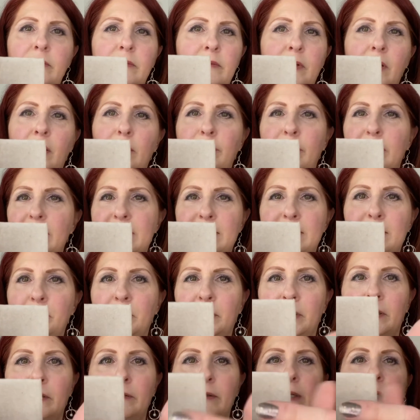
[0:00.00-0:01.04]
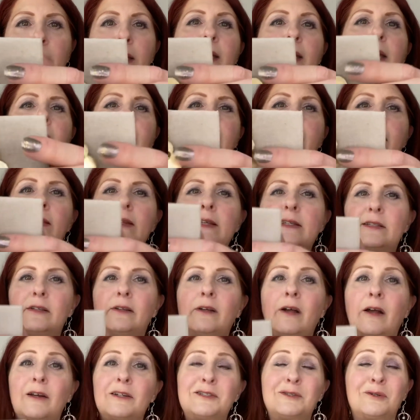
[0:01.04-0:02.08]
Talk about a simple earring. And these
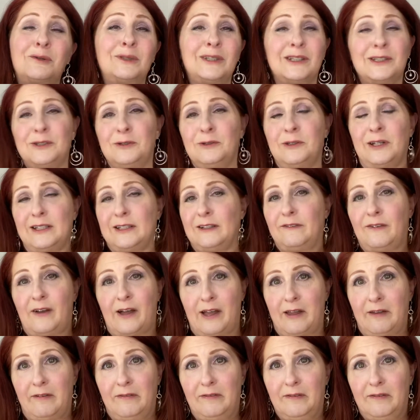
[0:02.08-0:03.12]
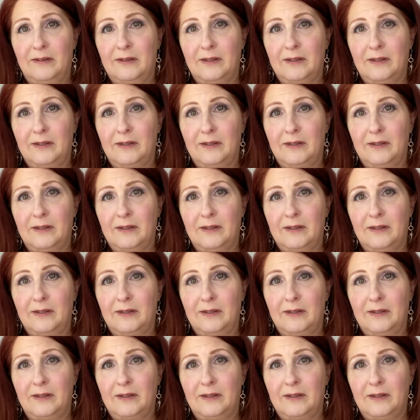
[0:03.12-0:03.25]
little hearts are only $2.95.